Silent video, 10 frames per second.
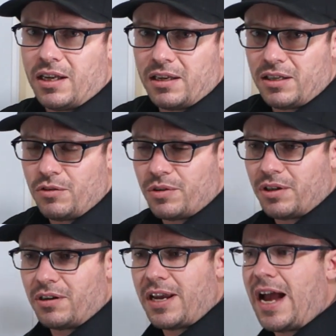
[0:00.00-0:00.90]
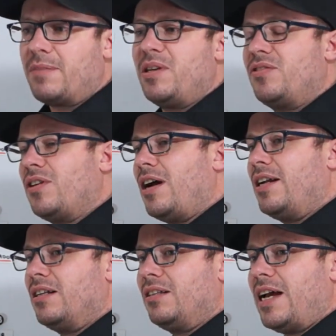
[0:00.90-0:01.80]
you know, with their academy
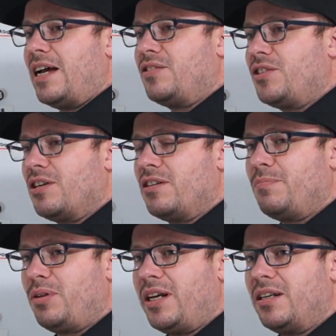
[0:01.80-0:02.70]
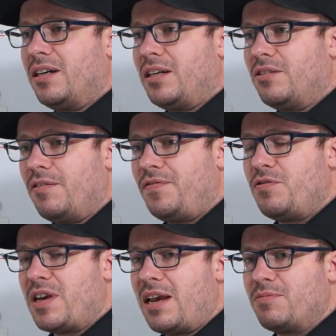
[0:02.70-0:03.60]
side last year, he played you know, a
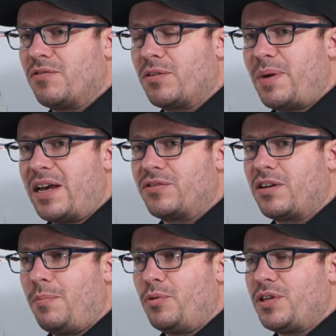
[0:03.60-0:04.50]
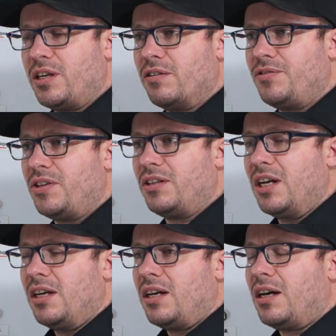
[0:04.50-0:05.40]
few games over the past couple years, and
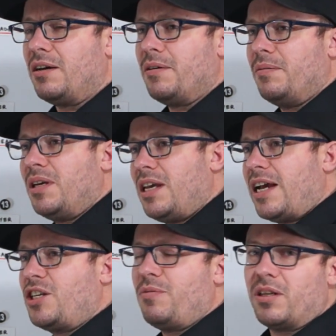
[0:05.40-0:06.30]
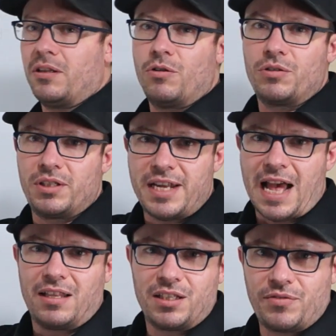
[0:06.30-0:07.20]
he actually went on loan to
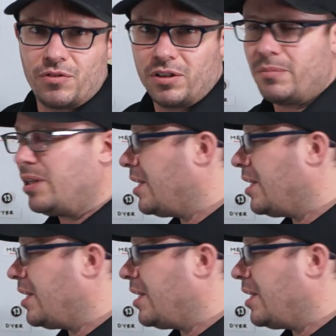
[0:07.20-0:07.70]
Dallas for a little bit